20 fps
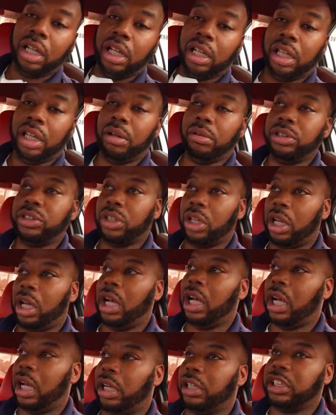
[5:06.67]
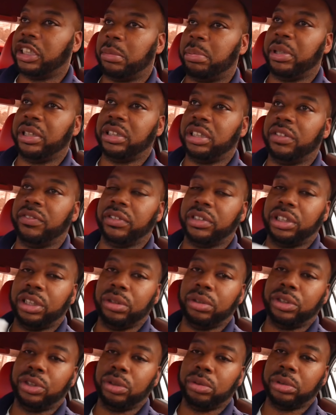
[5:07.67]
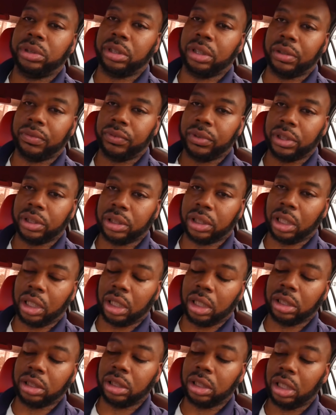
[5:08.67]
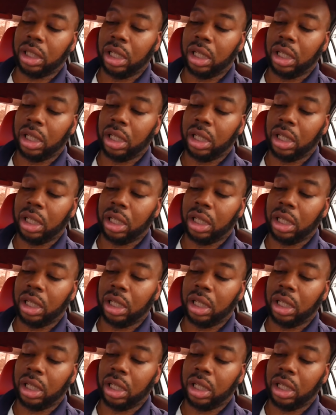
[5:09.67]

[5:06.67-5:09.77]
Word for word: I'm gonna show y'all how expensive this YouTube stuff is, guys.